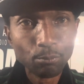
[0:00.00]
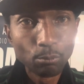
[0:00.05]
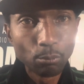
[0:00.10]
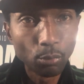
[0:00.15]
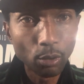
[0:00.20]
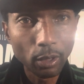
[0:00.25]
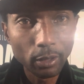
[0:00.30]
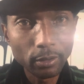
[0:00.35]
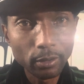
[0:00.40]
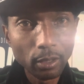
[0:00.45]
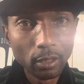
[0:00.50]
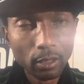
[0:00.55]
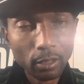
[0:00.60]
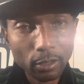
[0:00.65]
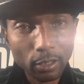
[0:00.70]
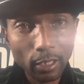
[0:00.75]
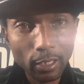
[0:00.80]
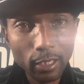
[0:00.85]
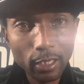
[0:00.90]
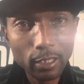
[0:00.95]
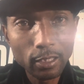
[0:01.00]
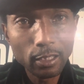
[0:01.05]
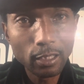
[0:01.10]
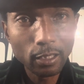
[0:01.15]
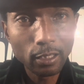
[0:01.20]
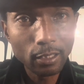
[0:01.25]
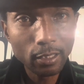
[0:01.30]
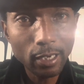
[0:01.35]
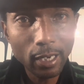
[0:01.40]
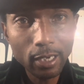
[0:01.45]
But the end of
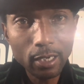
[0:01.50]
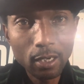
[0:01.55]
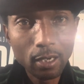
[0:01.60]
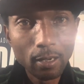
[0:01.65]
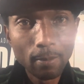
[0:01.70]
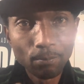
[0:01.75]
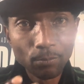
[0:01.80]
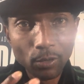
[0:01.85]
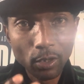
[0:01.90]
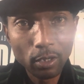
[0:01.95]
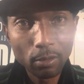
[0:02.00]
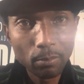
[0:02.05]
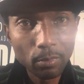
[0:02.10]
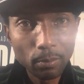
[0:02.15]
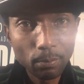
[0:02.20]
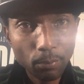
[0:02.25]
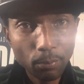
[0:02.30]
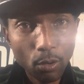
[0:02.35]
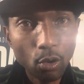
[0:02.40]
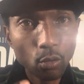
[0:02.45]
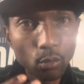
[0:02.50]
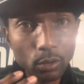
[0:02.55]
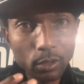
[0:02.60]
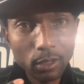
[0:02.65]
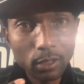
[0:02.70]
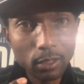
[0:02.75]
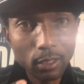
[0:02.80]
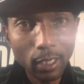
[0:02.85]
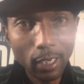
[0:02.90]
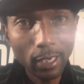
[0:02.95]
the day, him and Poe was
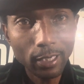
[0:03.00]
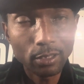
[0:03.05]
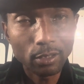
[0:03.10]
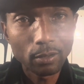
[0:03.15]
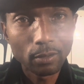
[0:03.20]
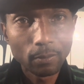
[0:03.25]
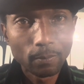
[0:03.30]
tight.